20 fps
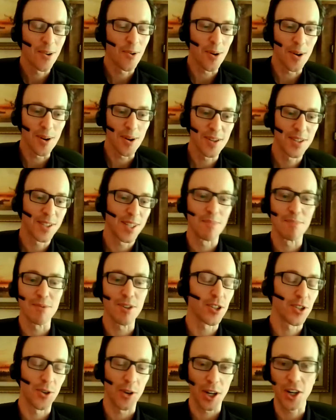or some
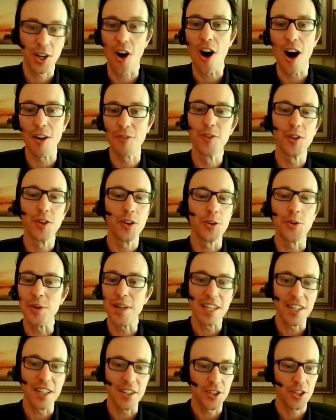just sort of
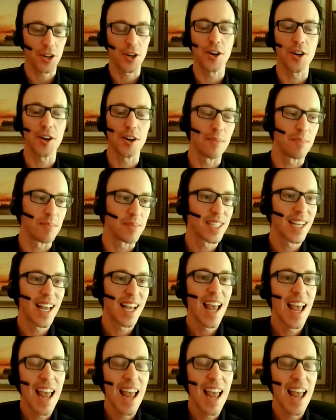convoluted terms.